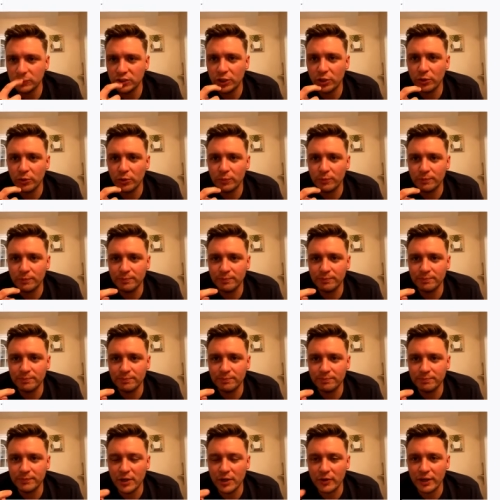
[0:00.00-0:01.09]
So,
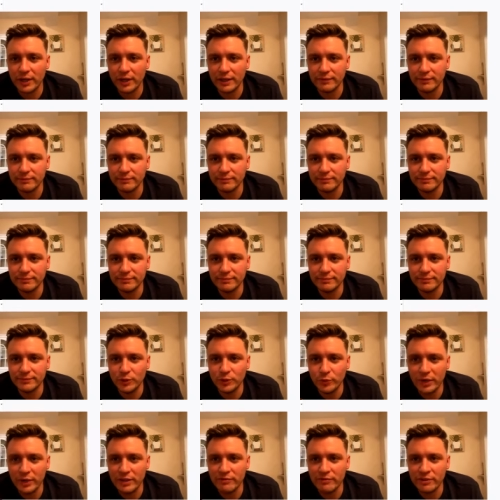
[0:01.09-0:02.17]
okay.
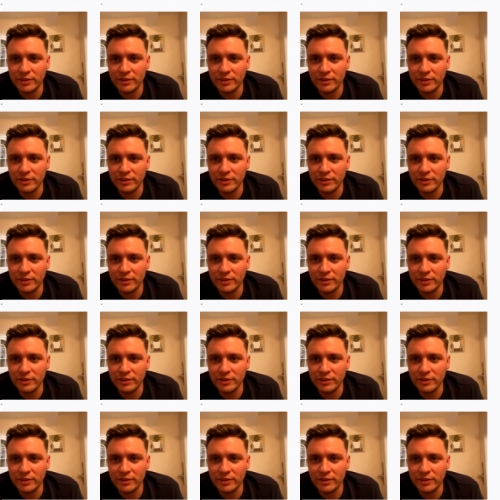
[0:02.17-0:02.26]
You ready